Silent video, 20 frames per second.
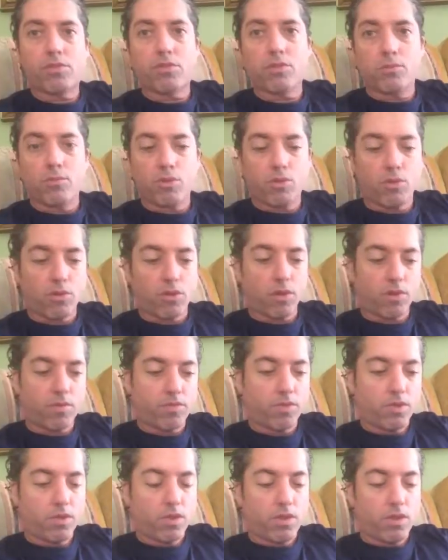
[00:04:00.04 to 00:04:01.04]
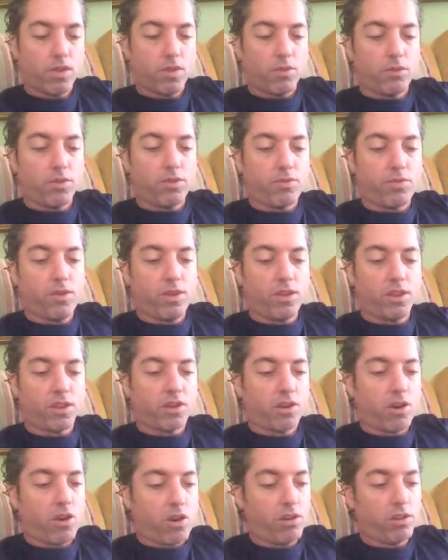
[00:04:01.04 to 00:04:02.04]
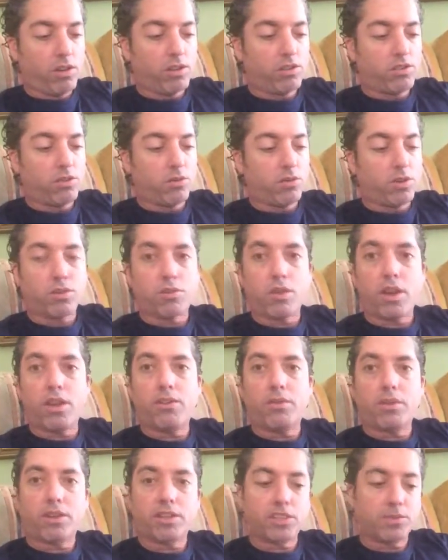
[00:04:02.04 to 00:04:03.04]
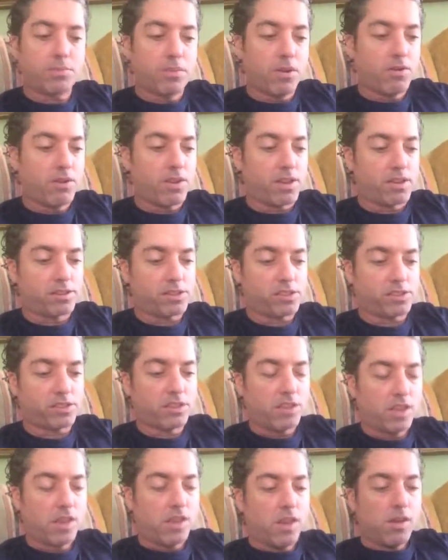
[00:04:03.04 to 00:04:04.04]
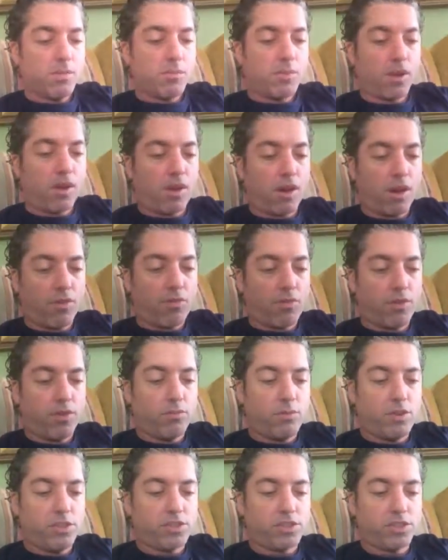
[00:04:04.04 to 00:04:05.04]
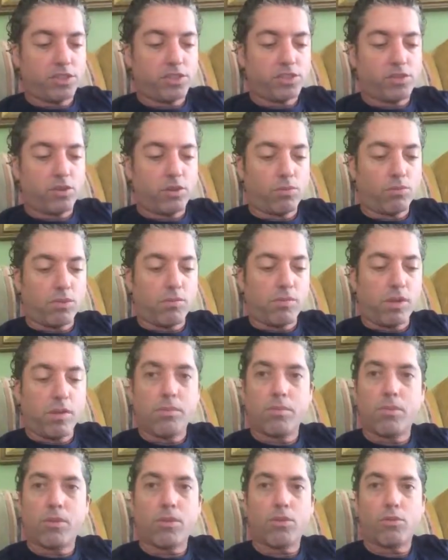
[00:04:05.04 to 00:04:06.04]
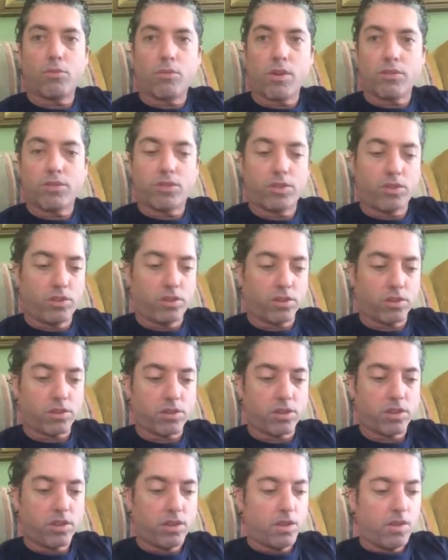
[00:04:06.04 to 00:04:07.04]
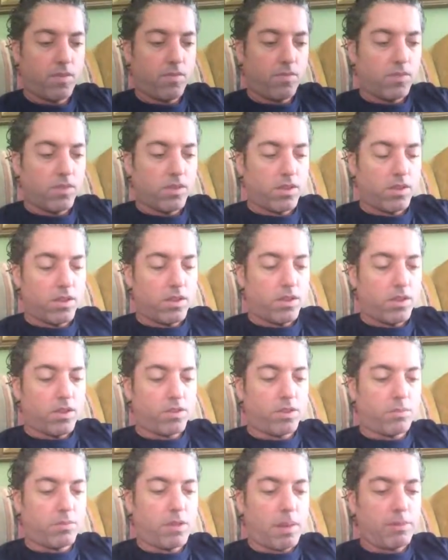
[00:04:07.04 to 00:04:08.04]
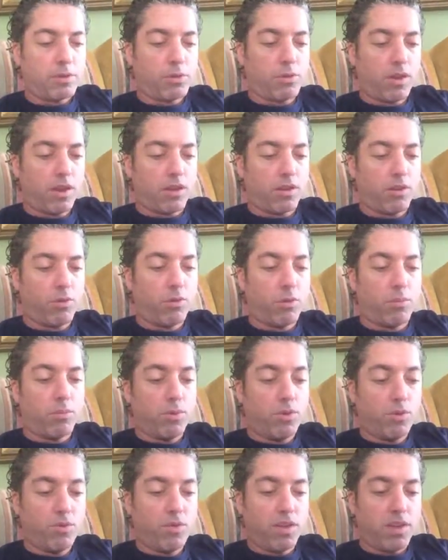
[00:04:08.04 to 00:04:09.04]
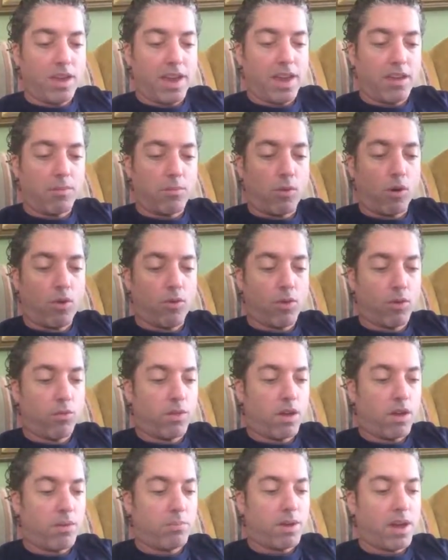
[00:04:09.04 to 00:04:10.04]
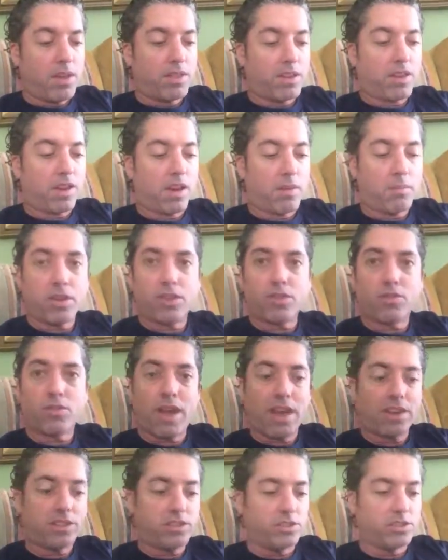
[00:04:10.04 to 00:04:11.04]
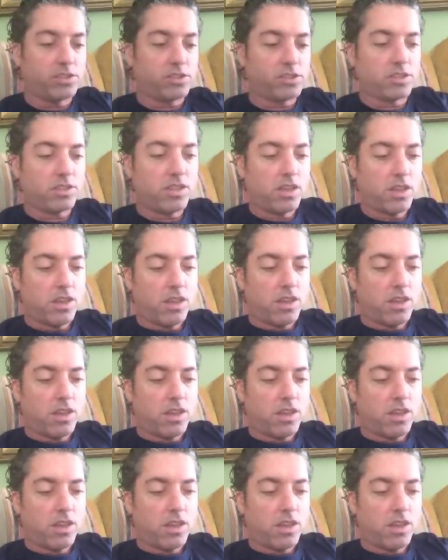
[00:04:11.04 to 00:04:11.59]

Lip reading: for more. We feel a calling to a greater experience, but often we just don't remember where to look. Sometimes when I go to a movie, I am overwhelmed by the coming attractions.